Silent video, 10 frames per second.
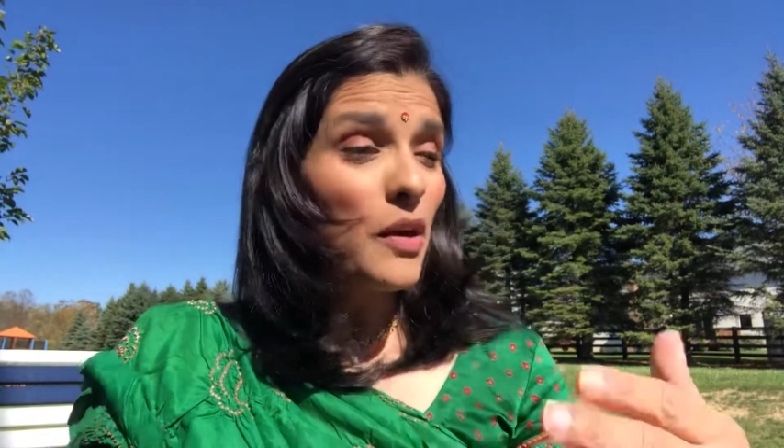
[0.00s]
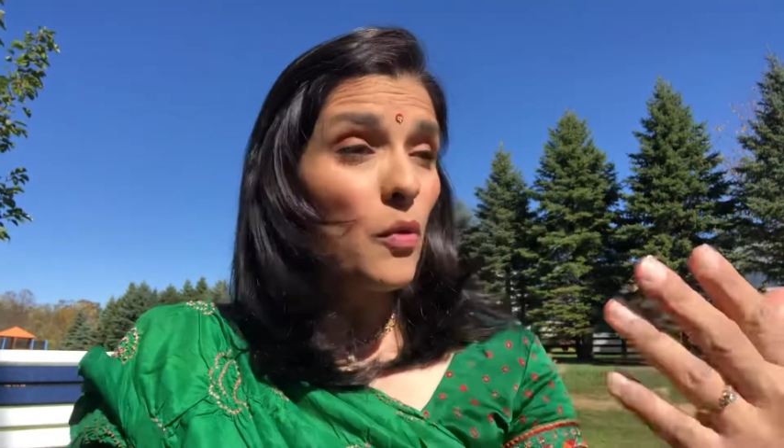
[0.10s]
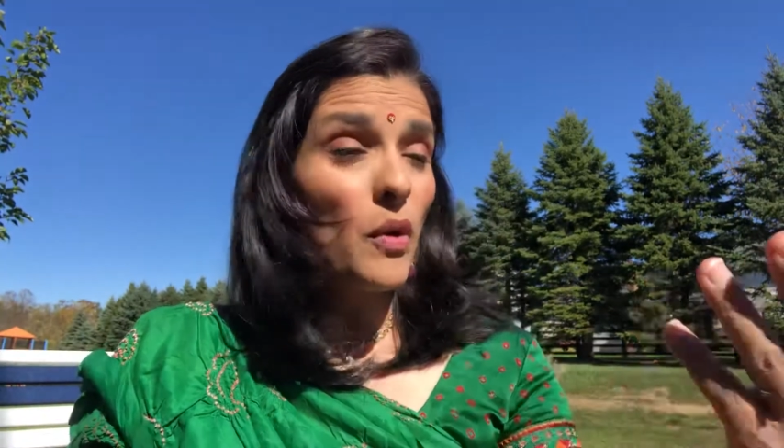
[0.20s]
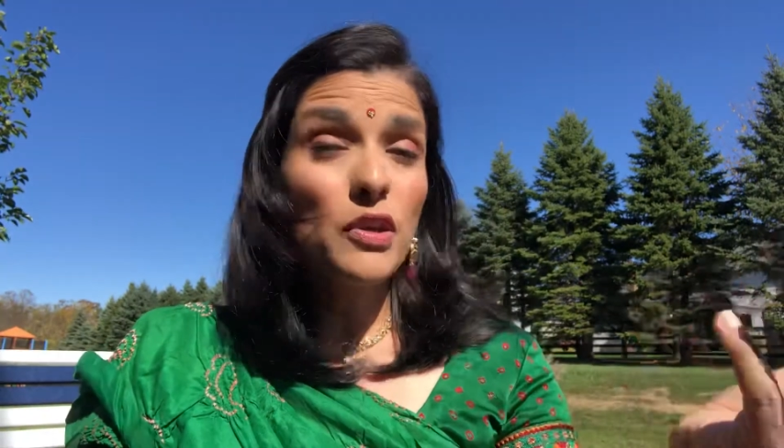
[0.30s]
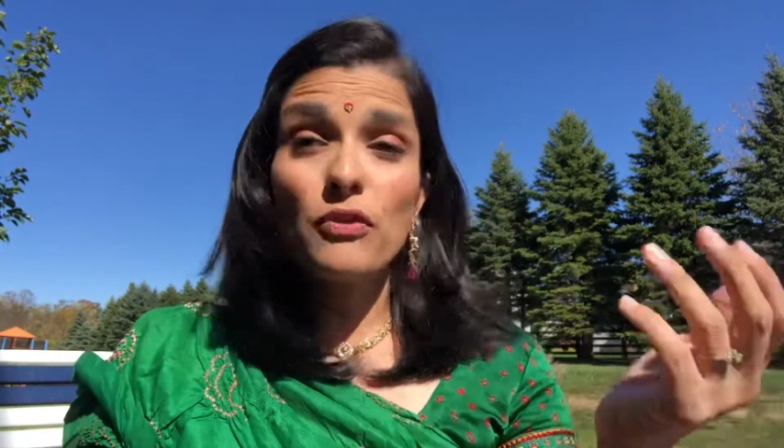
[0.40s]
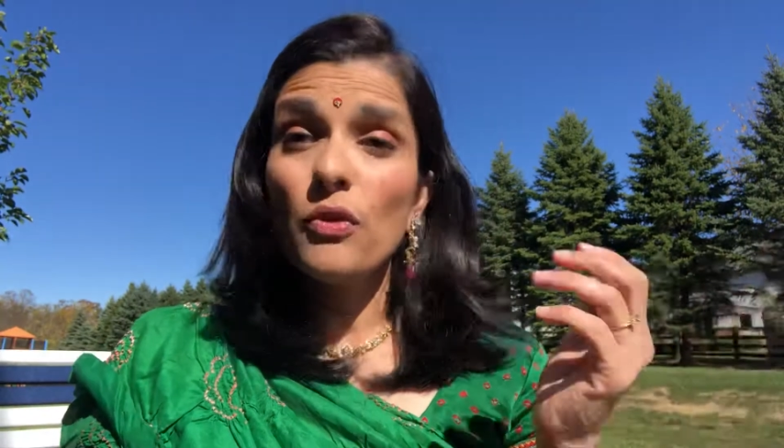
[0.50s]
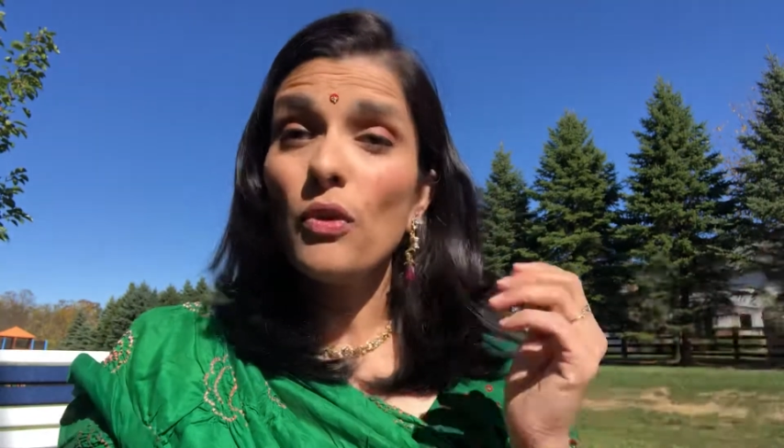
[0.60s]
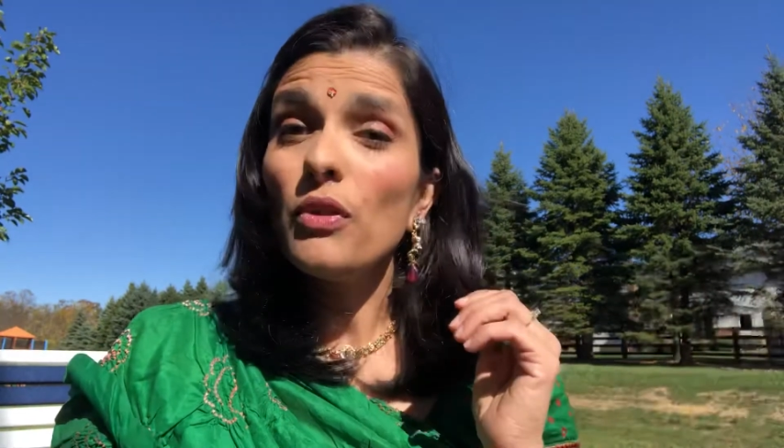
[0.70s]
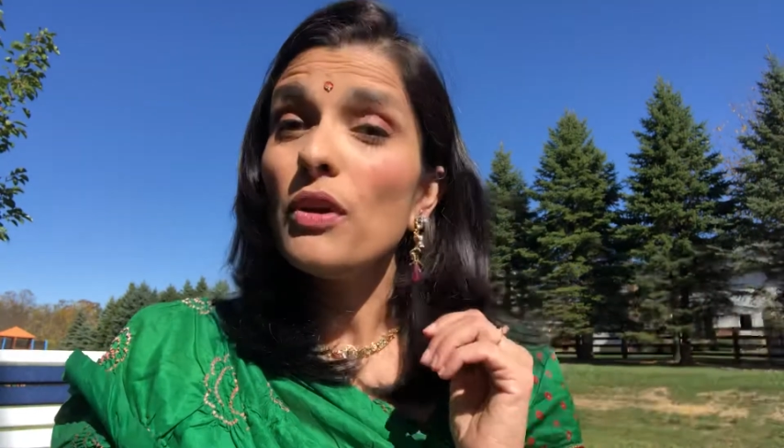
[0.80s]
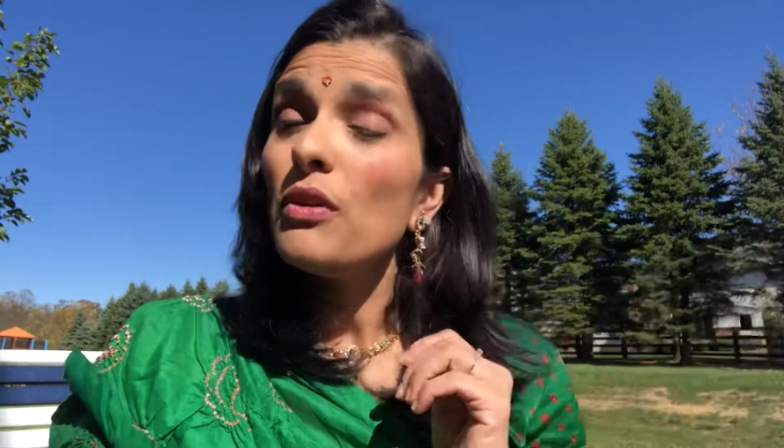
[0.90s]

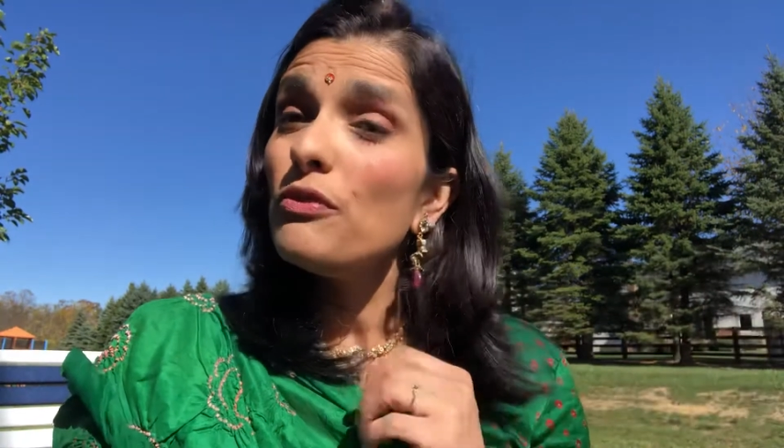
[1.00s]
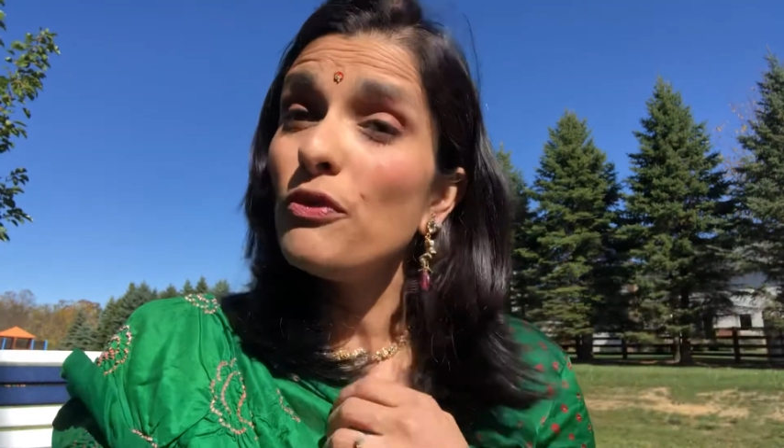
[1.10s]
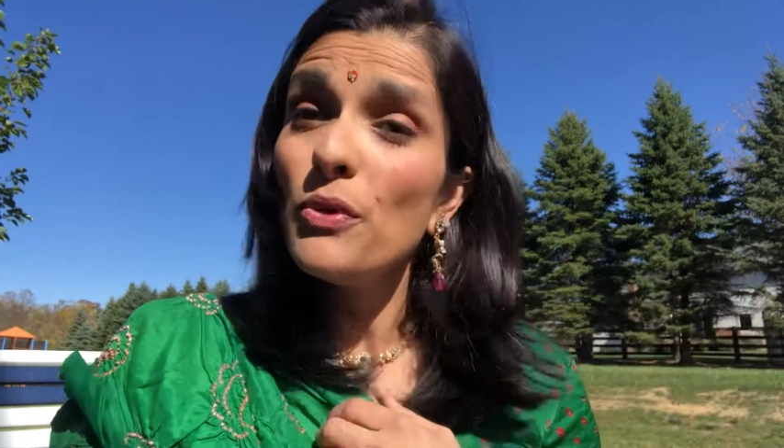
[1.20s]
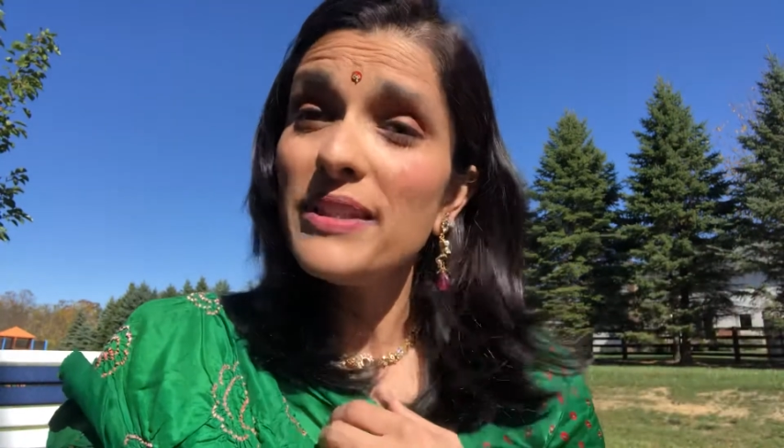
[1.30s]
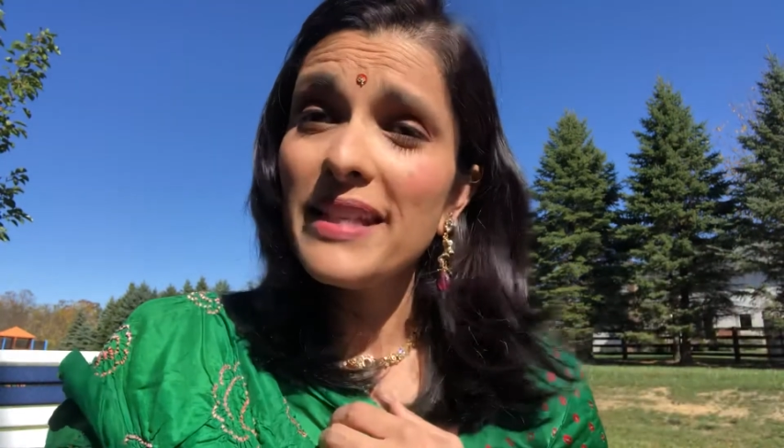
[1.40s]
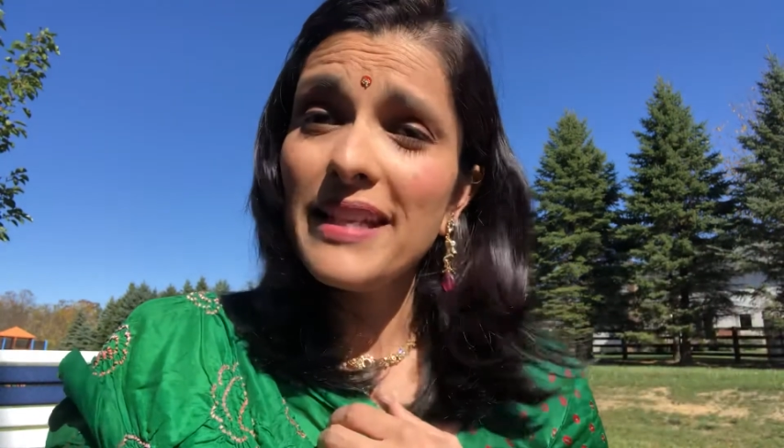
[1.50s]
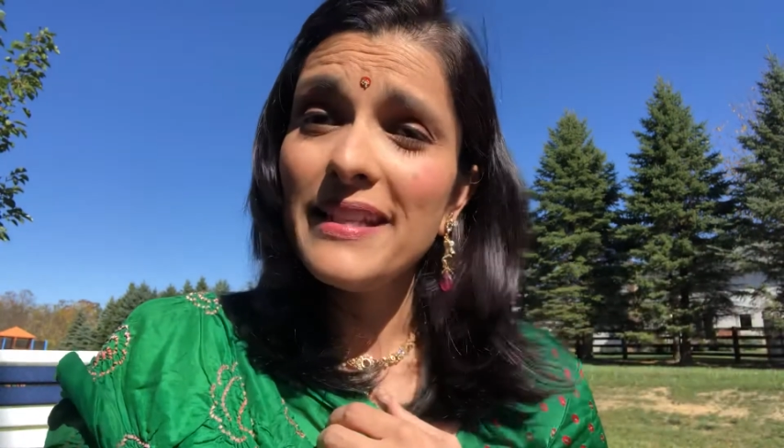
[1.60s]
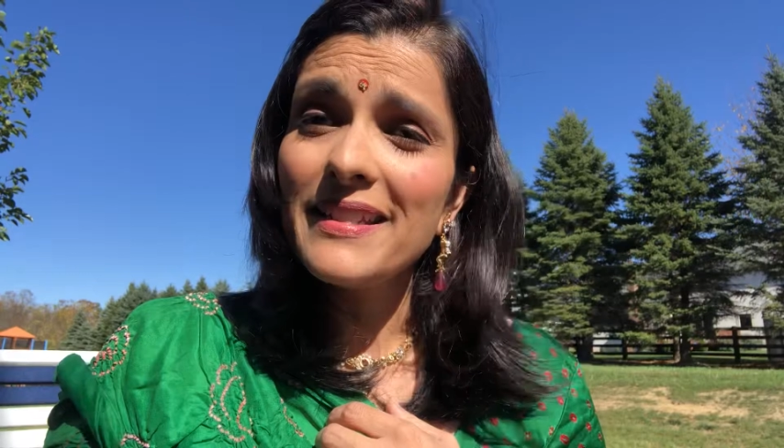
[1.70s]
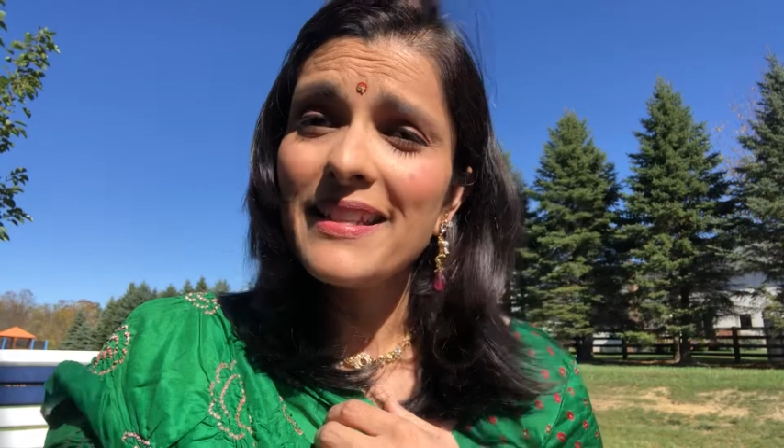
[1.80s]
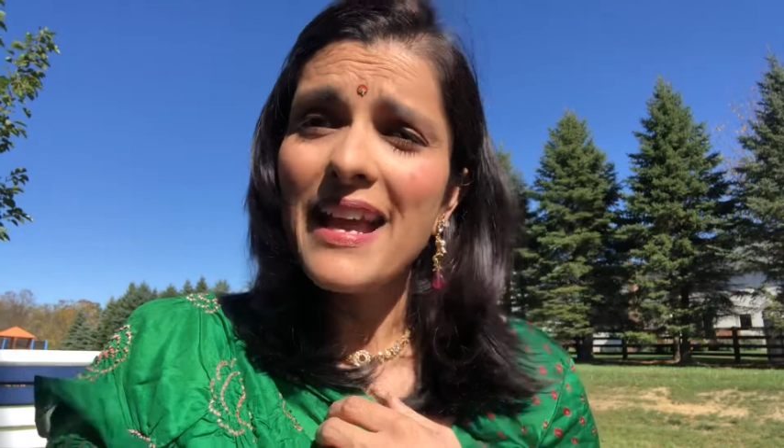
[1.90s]
wonderful food to eat,